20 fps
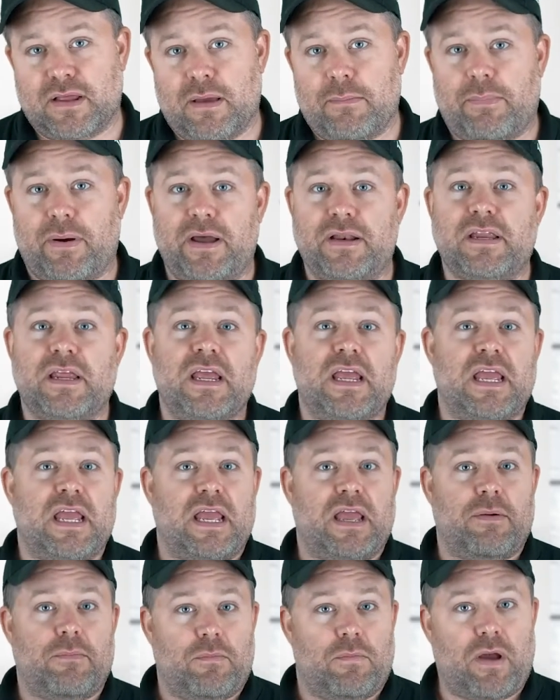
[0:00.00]
But
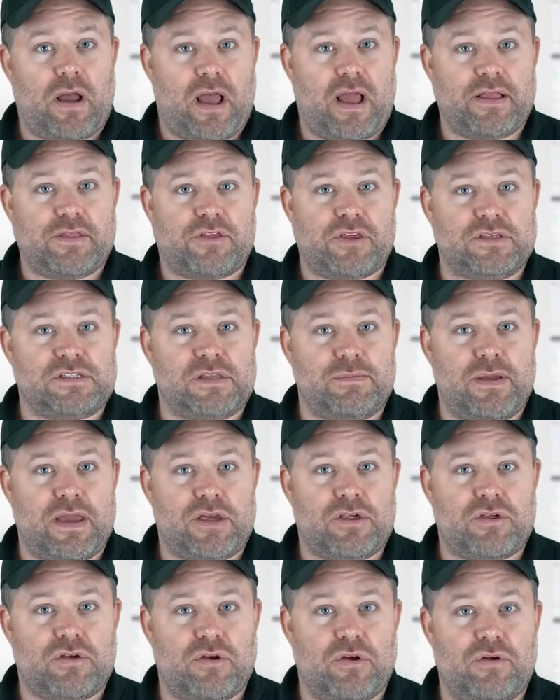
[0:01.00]
just to make
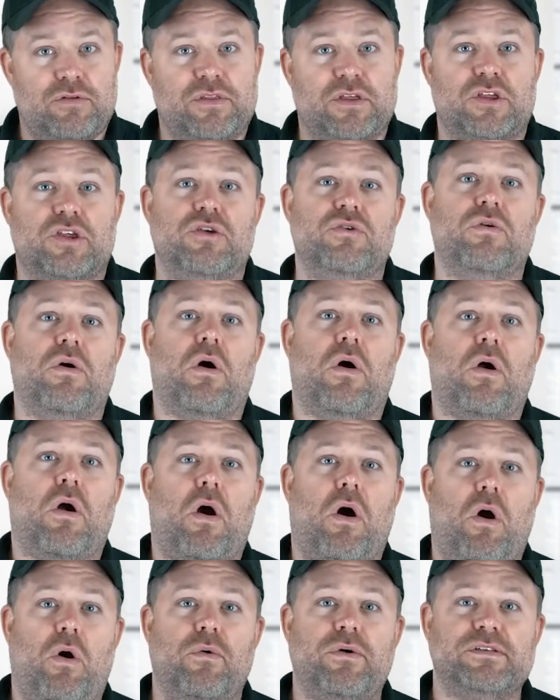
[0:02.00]
sure that you are
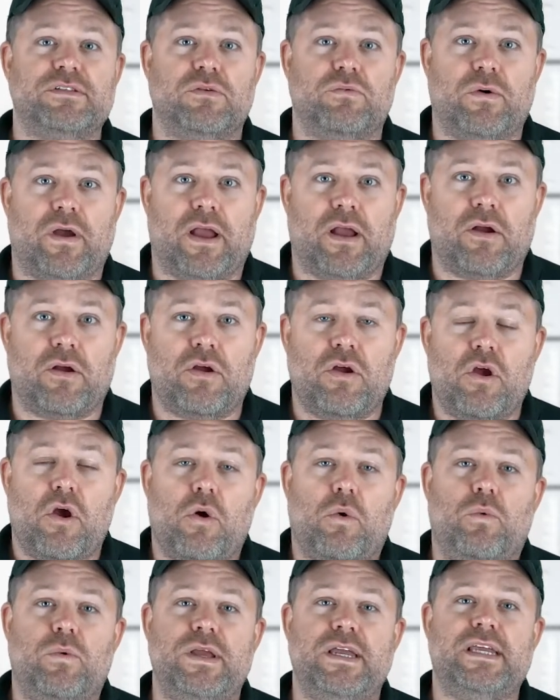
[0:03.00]
always aware,
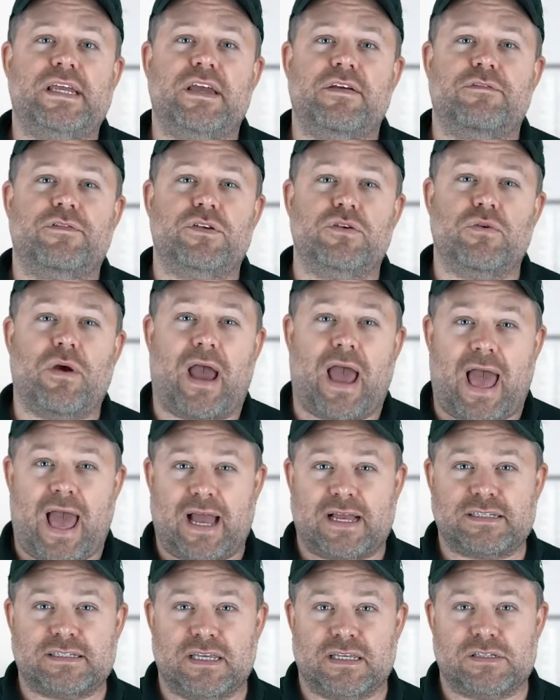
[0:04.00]
we give you
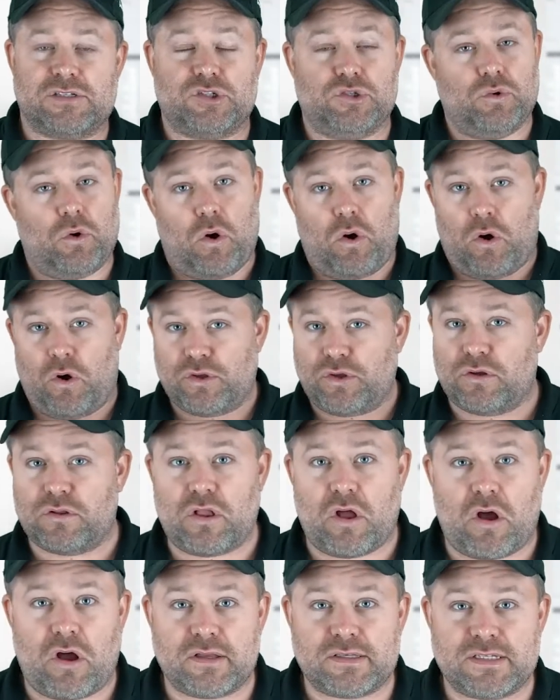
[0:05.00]
access to all your
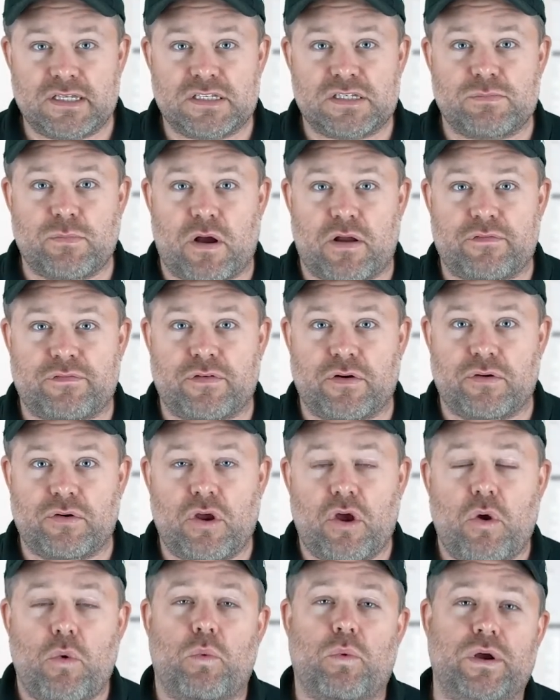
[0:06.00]
logs in SmartPhone,
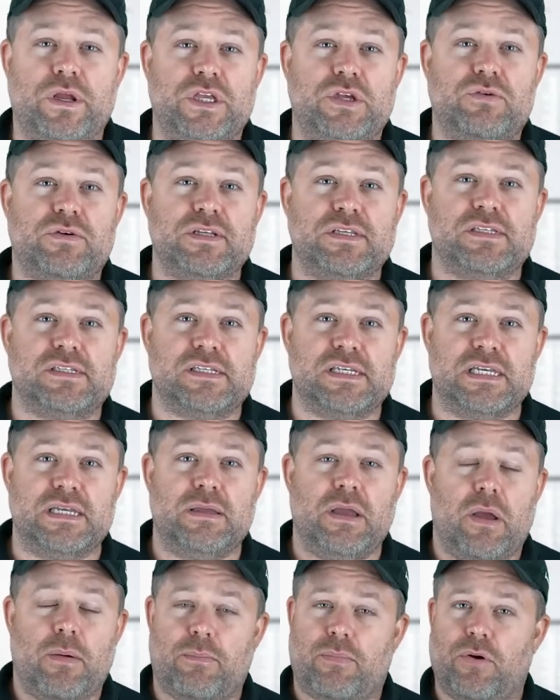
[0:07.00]
where you can see
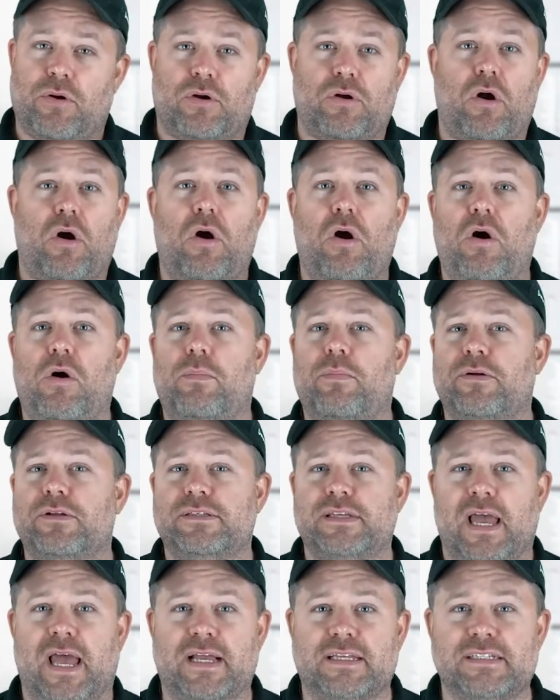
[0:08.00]
per call, per
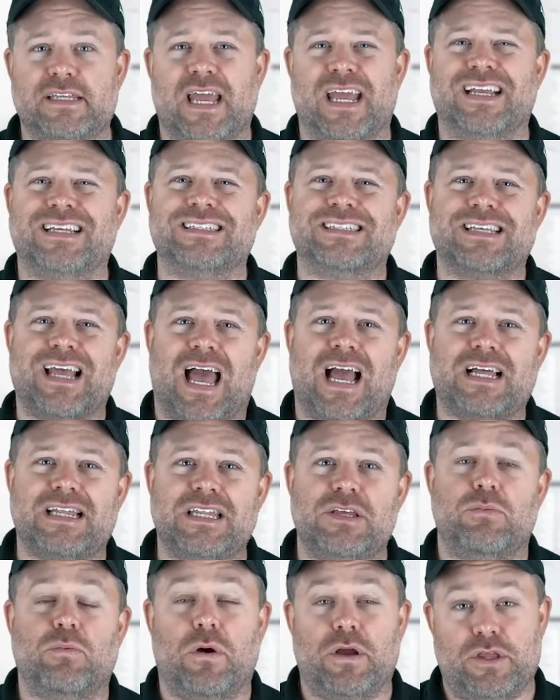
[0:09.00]
text, exactly
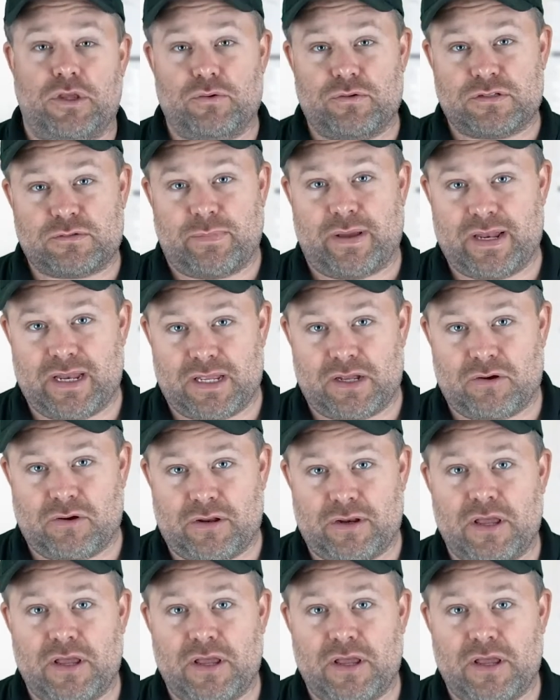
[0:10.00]
what you're spending on,